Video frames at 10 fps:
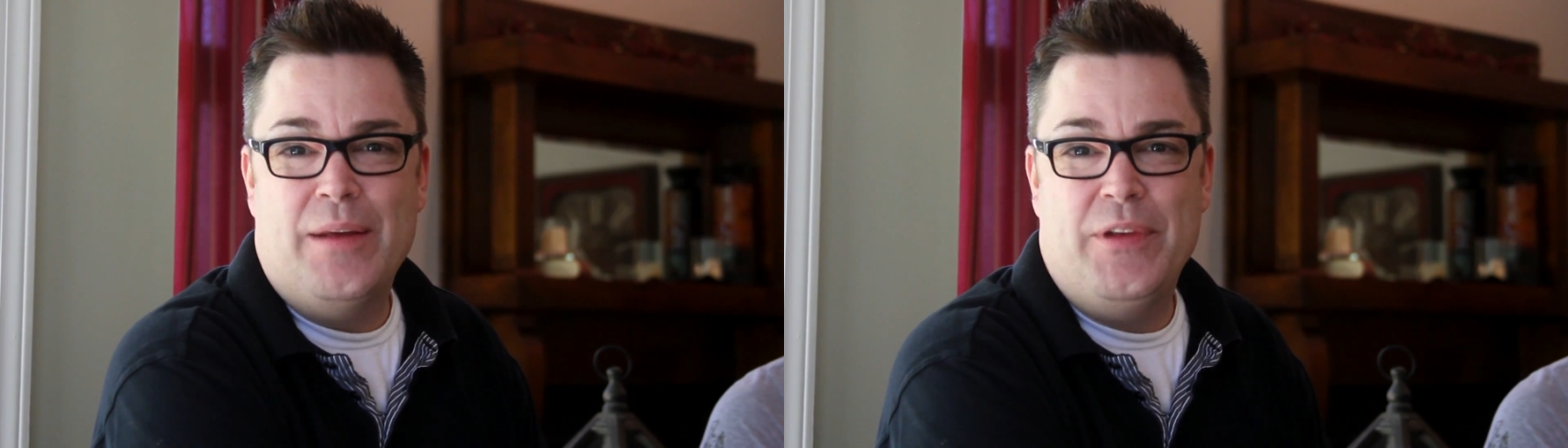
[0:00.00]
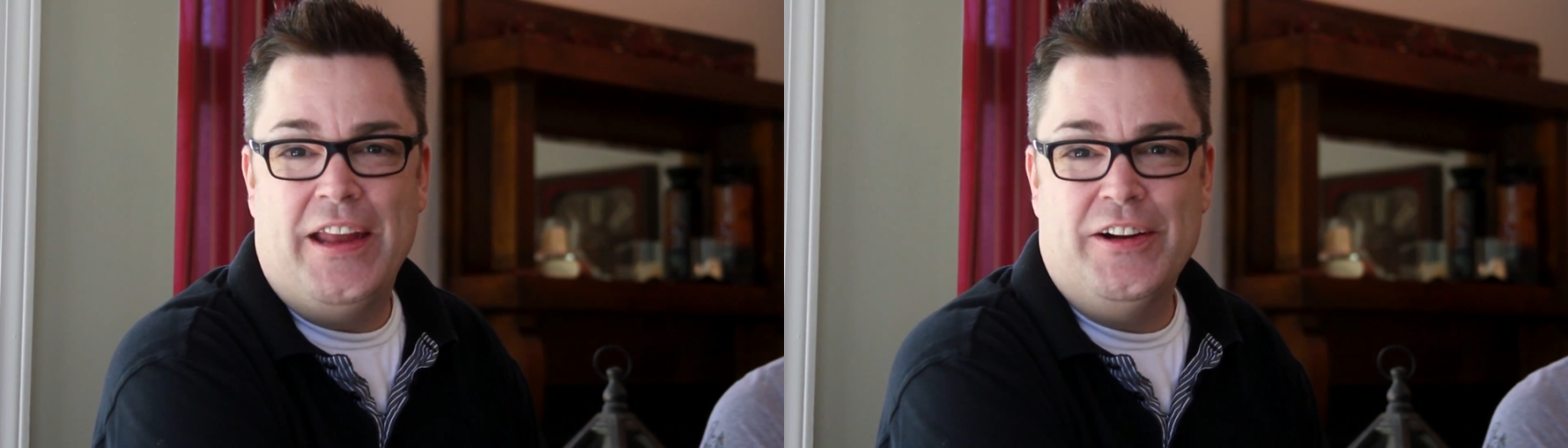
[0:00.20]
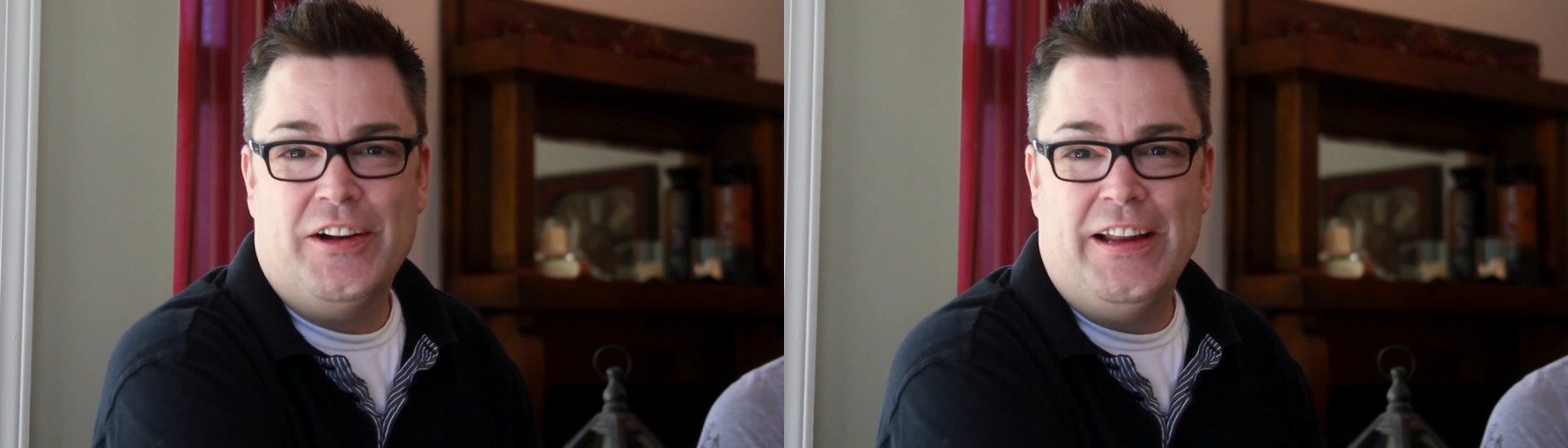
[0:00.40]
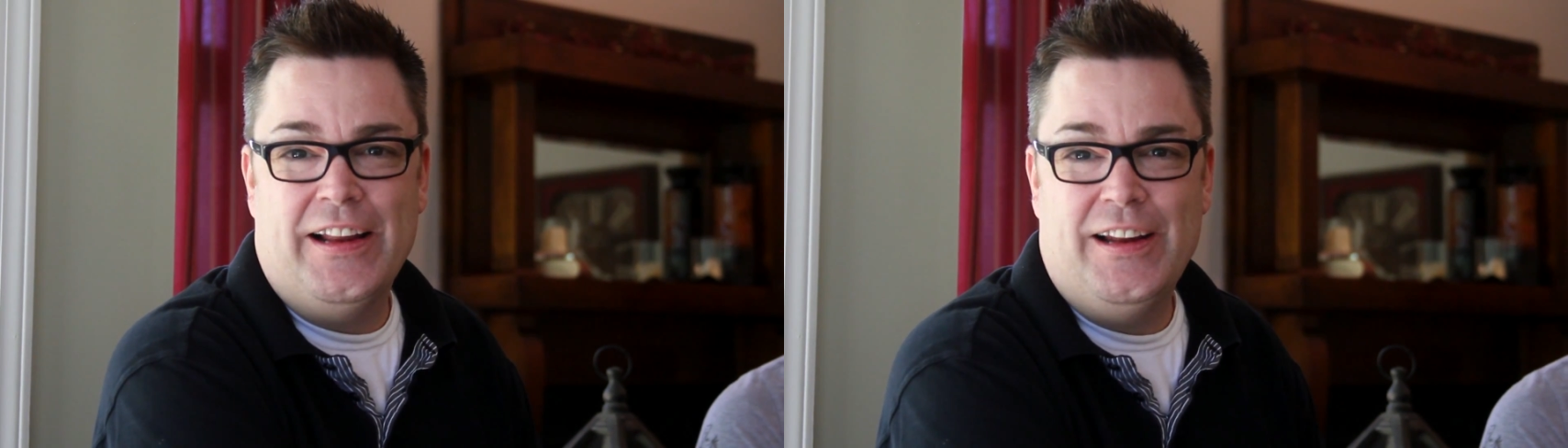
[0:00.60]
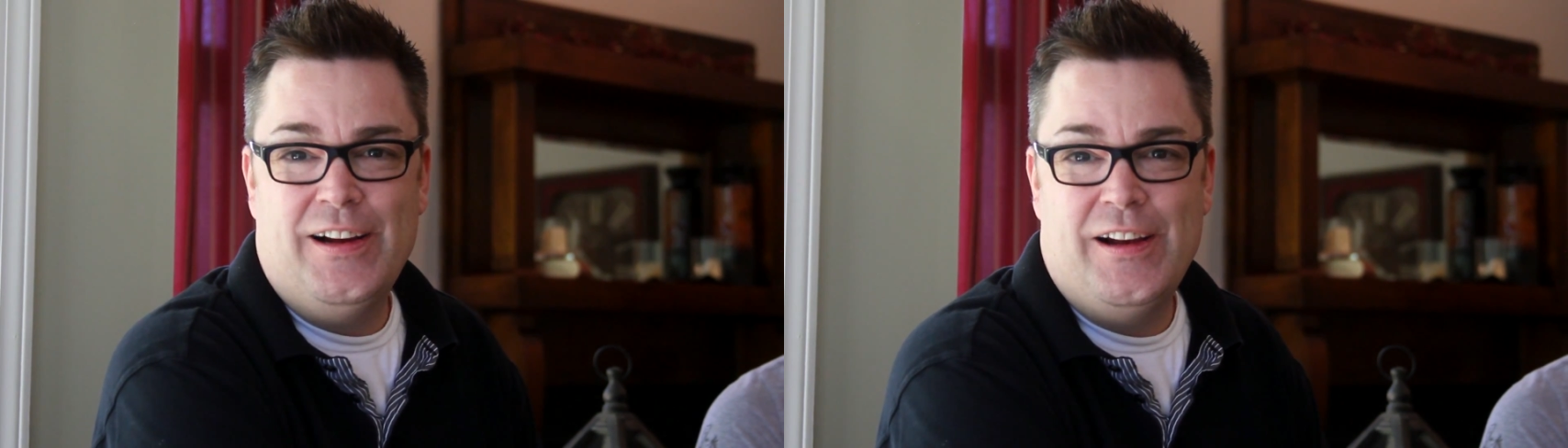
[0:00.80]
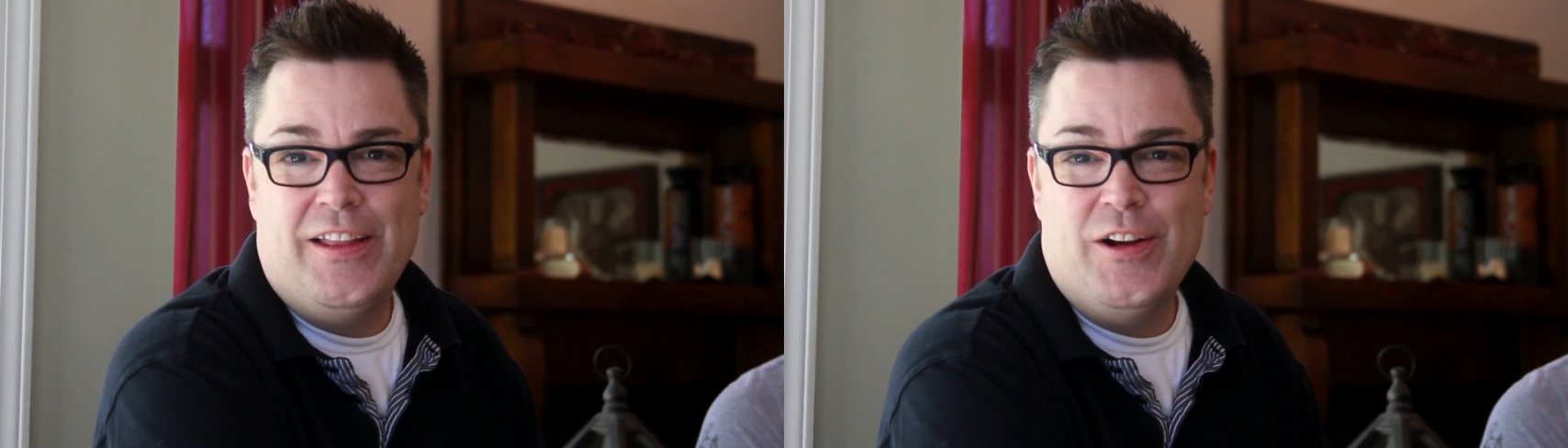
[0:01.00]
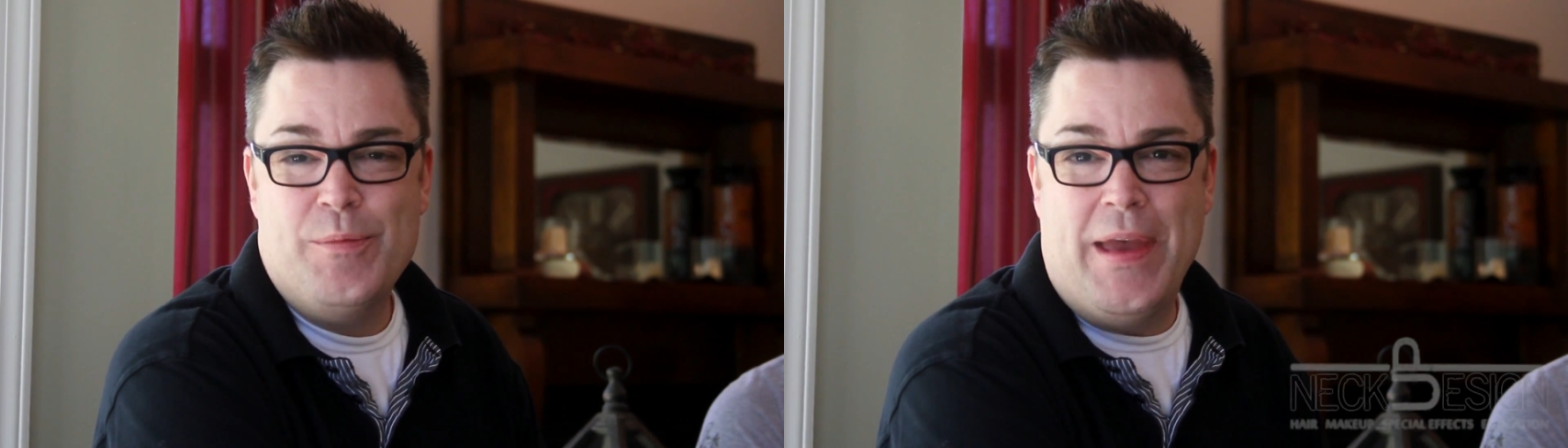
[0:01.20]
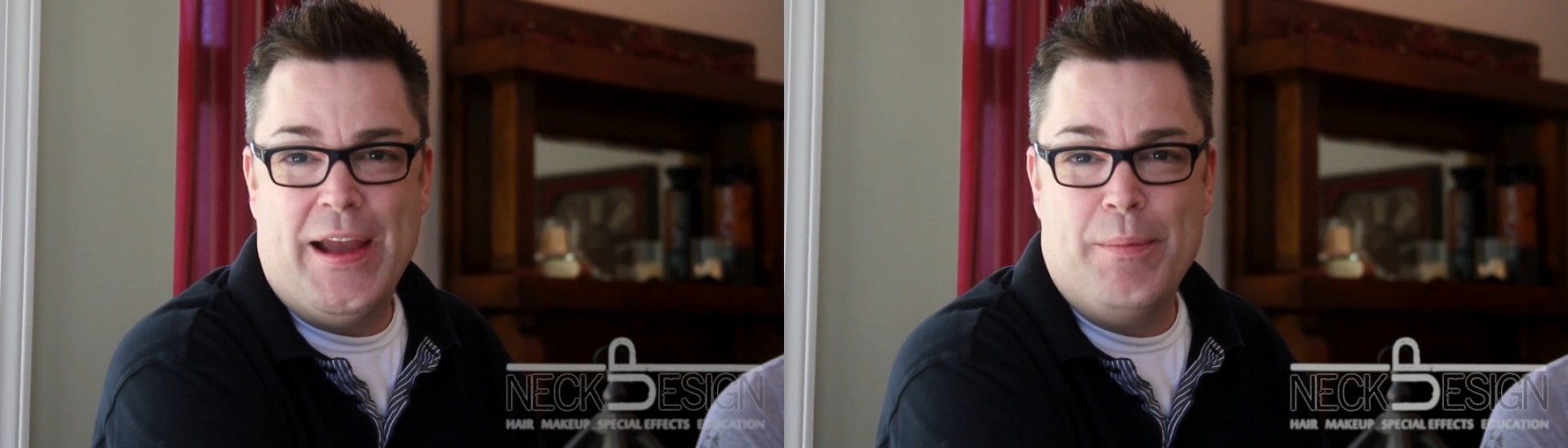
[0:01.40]
I'm Daniel Klingler, your
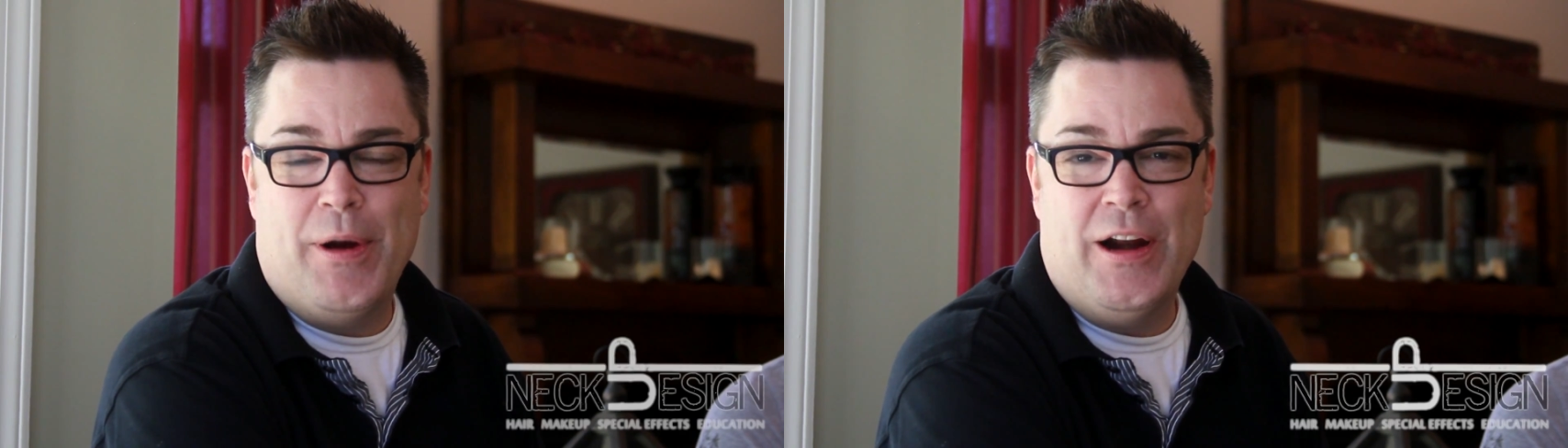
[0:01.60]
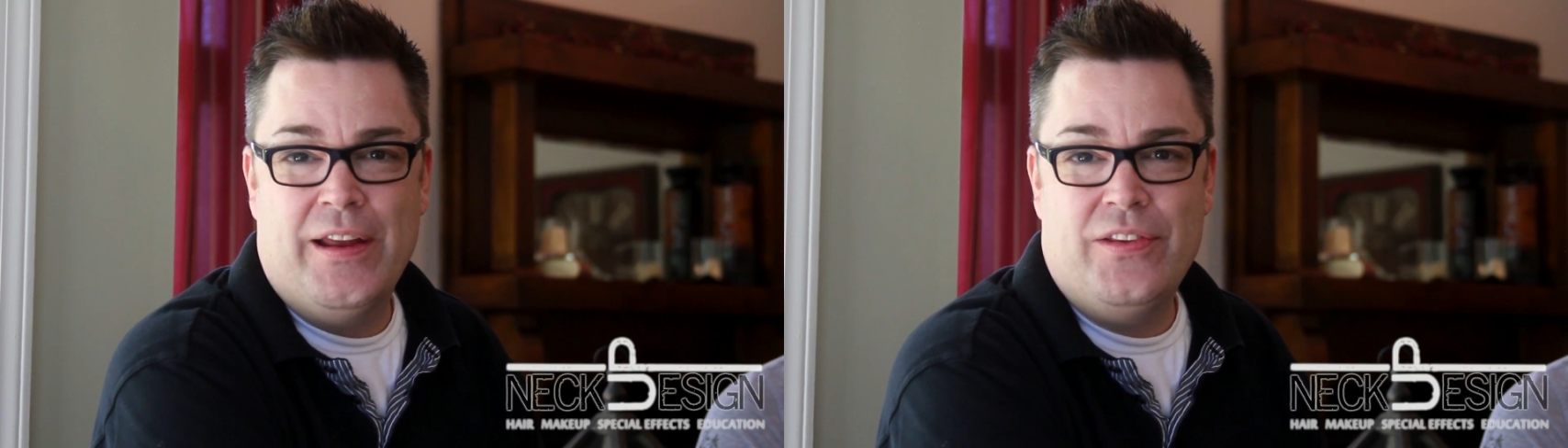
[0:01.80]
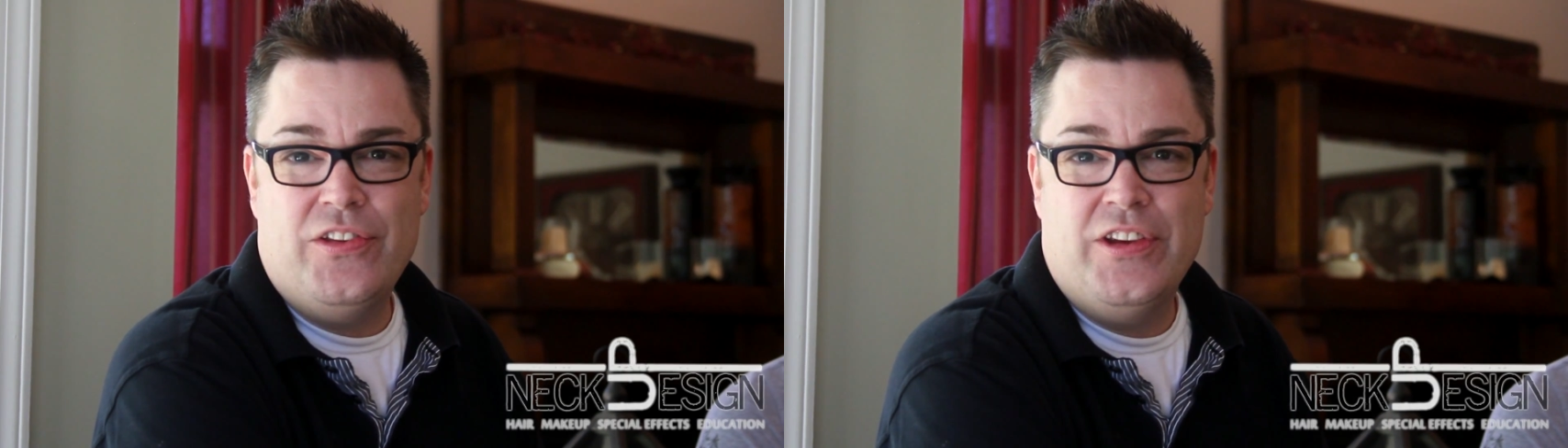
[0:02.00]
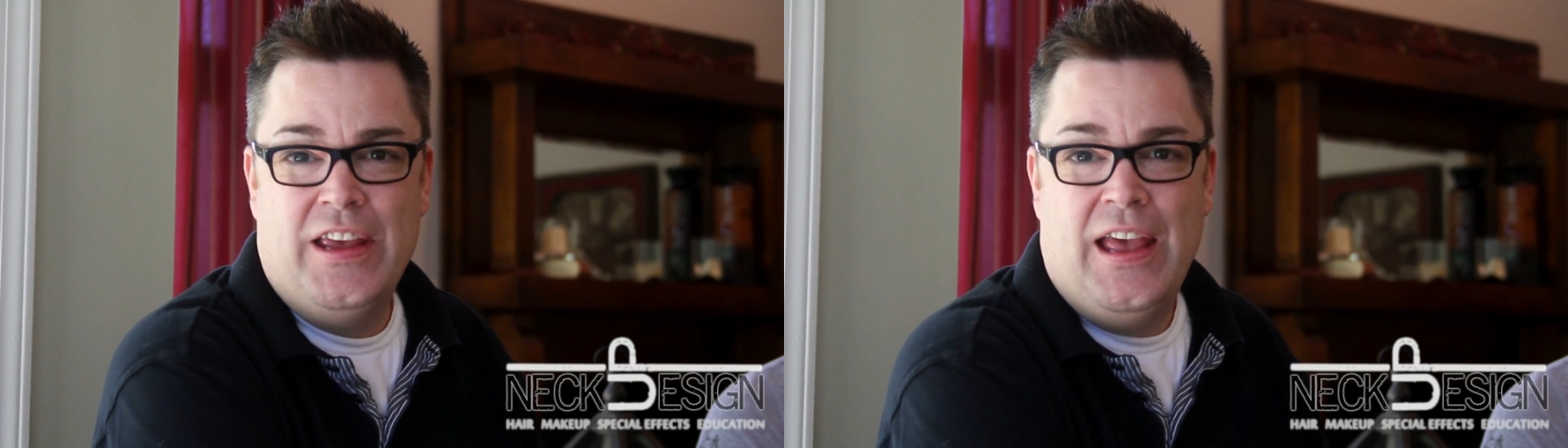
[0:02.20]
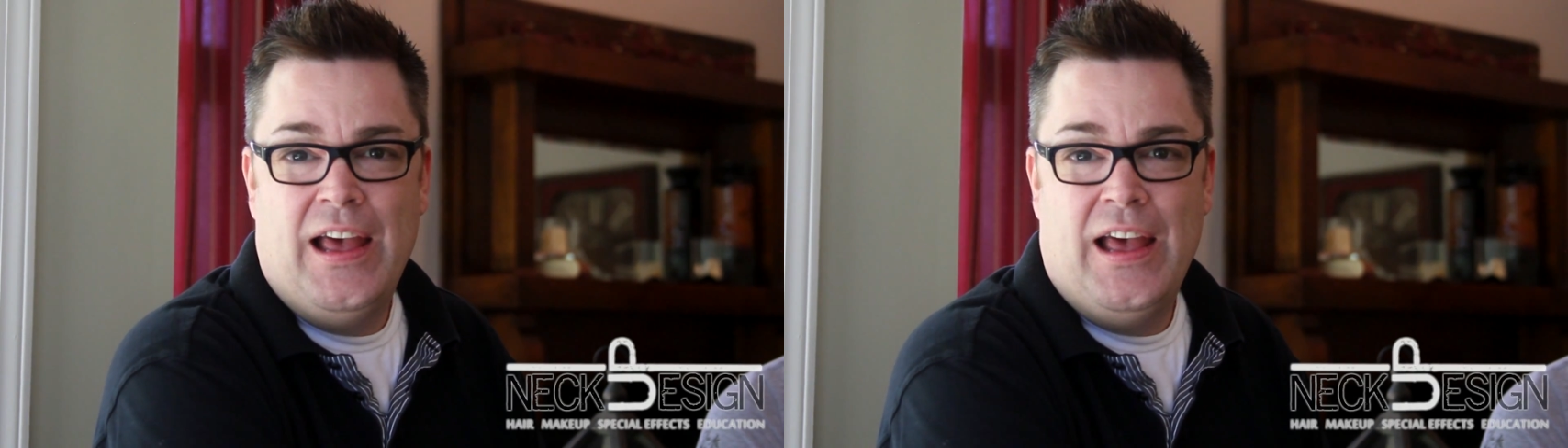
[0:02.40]
makeup artist.